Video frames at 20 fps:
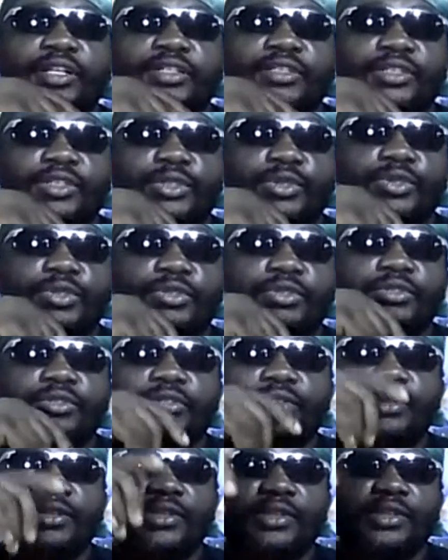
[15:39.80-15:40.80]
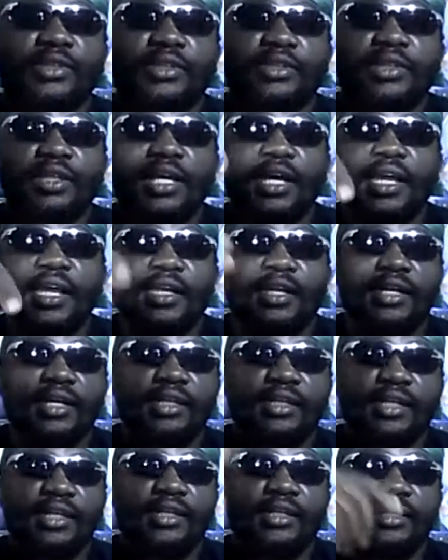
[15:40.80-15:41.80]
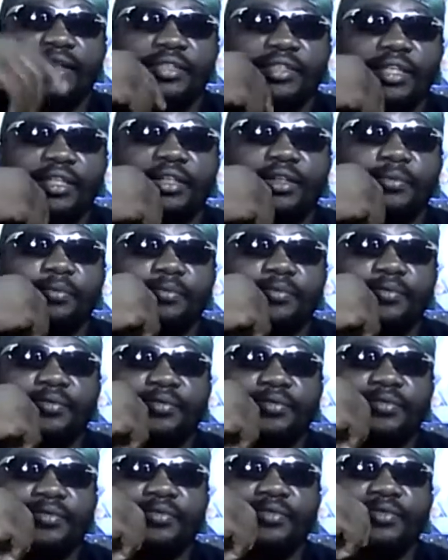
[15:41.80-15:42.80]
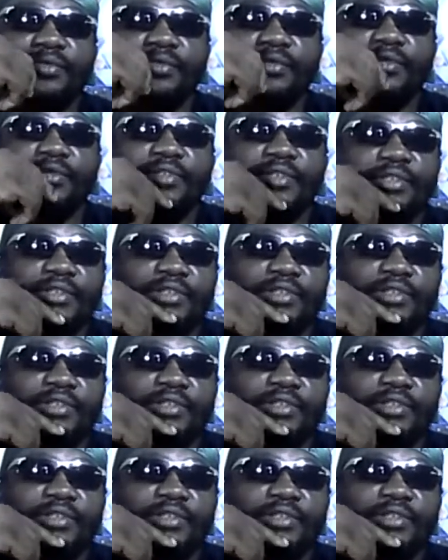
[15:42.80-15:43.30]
in reverence to the idol that they set up.